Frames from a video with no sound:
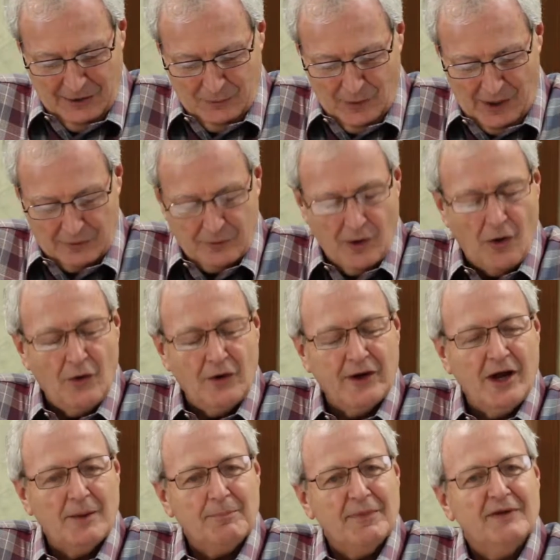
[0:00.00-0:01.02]
While
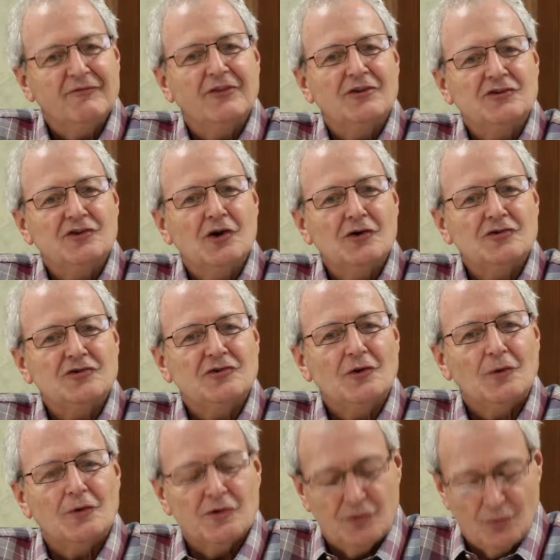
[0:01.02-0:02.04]
growing up, if the church
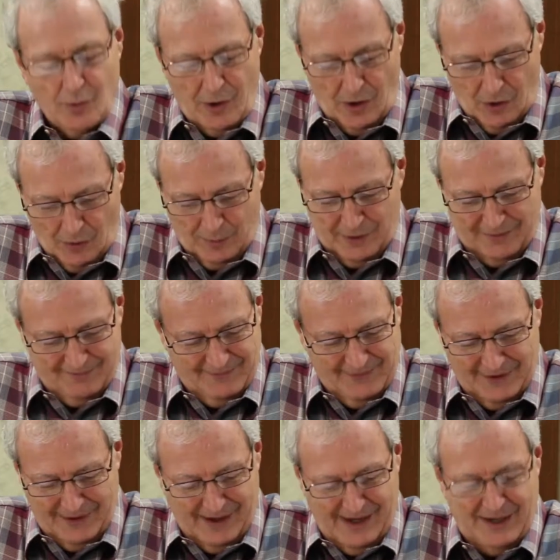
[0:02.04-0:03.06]
doors were open,
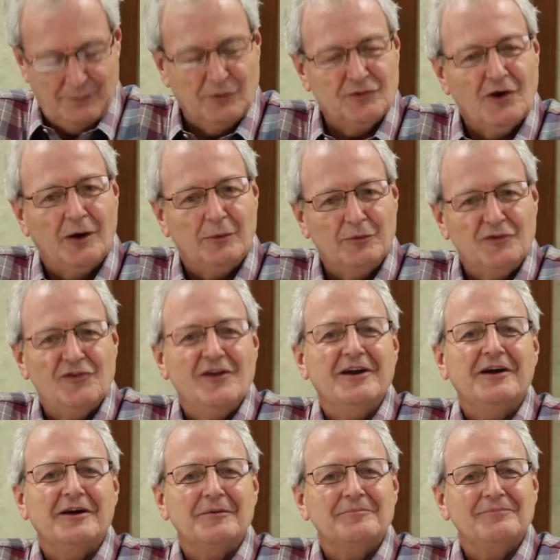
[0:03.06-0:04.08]
I was always
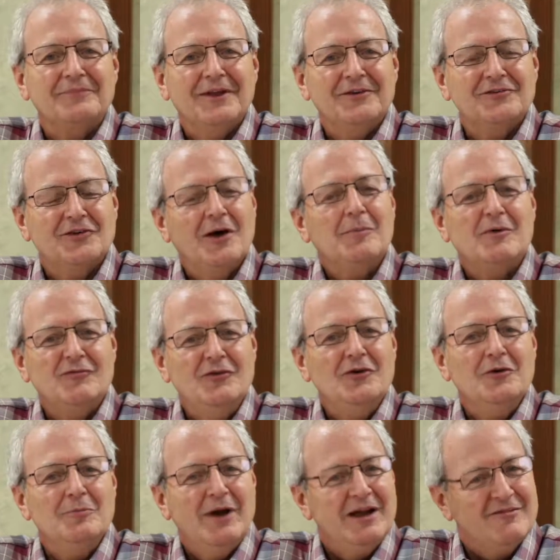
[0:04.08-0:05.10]
there. Some of
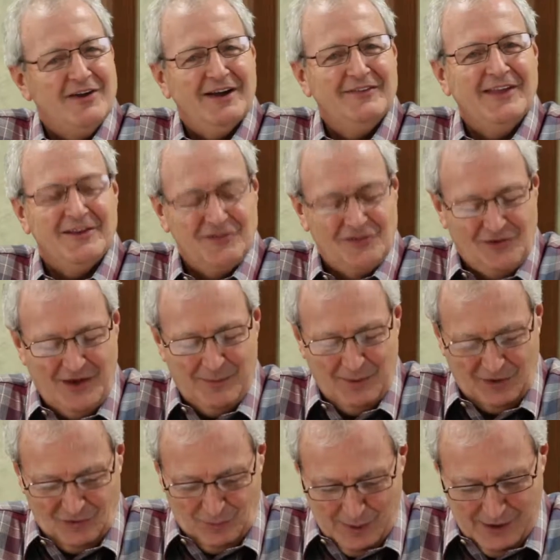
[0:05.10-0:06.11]
you may have had that same
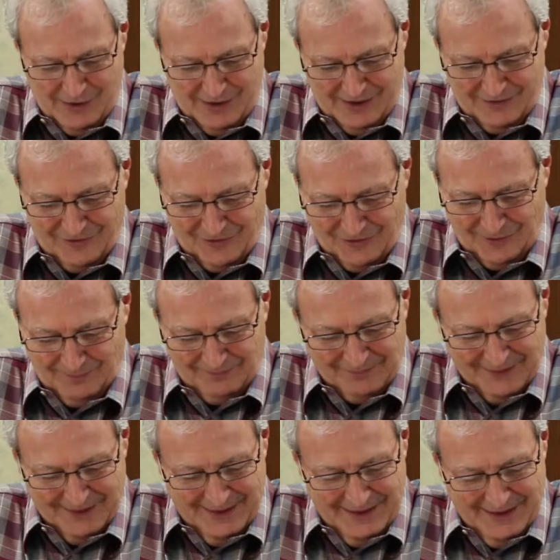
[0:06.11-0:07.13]
experience.
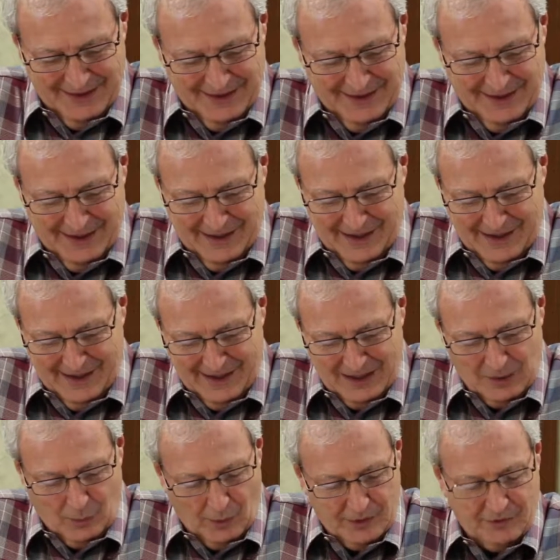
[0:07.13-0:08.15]
I
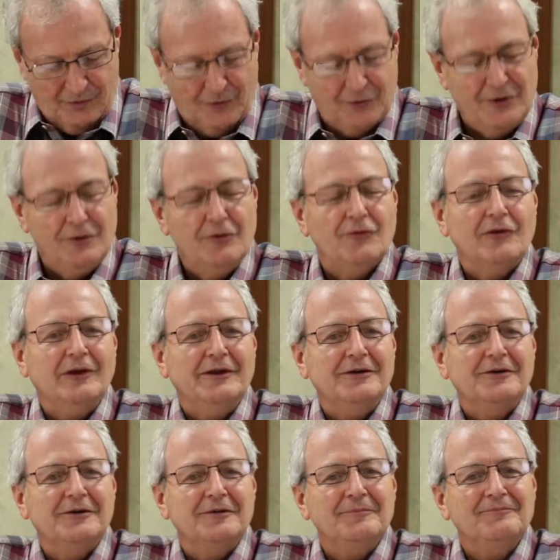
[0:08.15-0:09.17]
had a wonderful youth
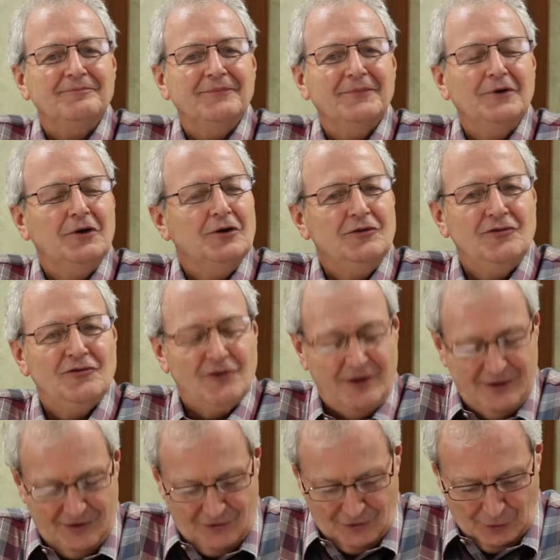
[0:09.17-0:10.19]
leader, good
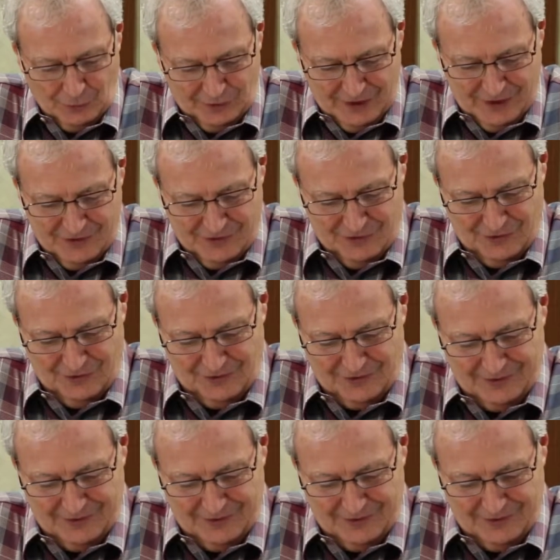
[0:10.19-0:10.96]
Sunday school teachers,